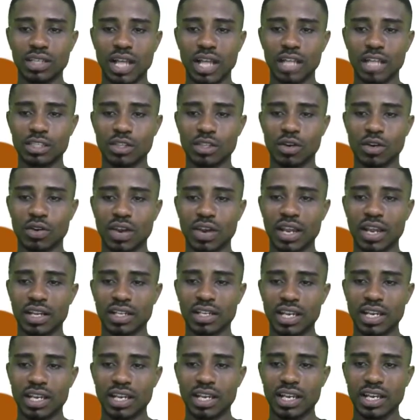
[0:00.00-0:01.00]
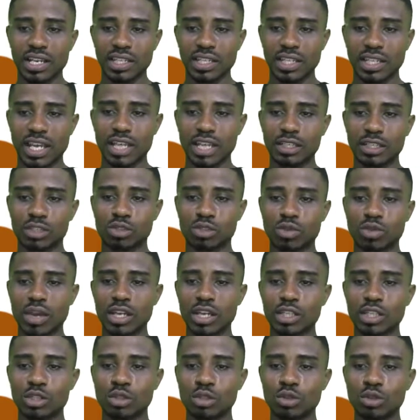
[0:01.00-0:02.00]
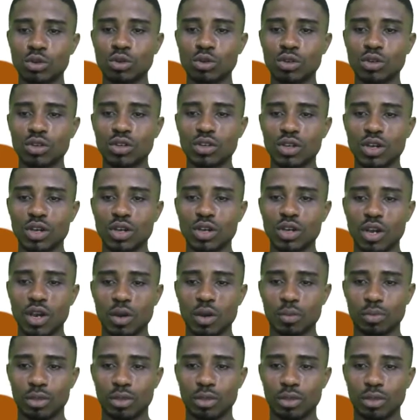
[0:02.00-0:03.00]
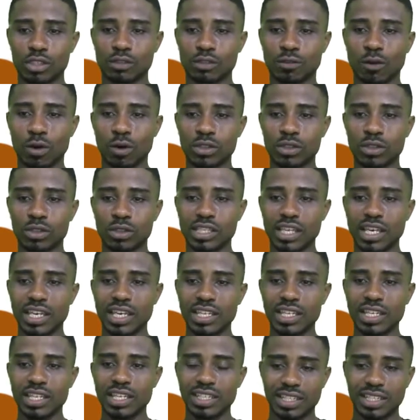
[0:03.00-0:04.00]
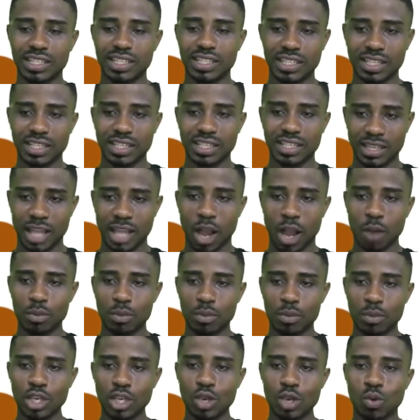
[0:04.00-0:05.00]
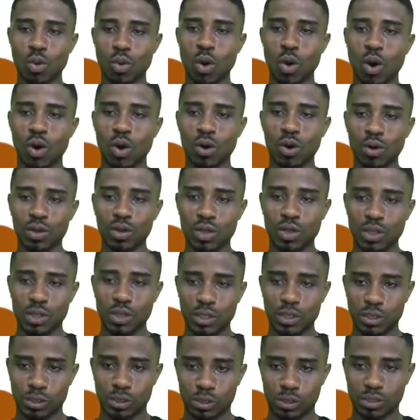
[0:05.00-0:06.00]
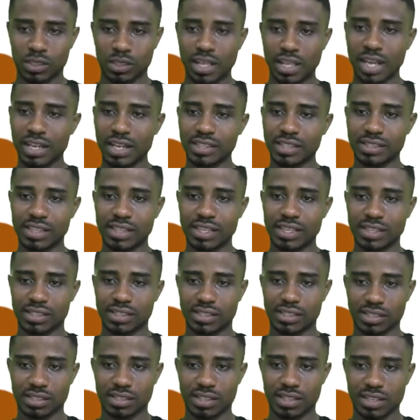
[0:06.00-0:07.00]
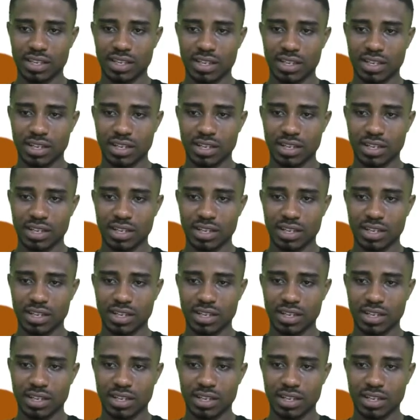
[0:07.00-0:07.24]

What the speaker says: That's correct. Then 22 plus 14, that'll be equal to 36.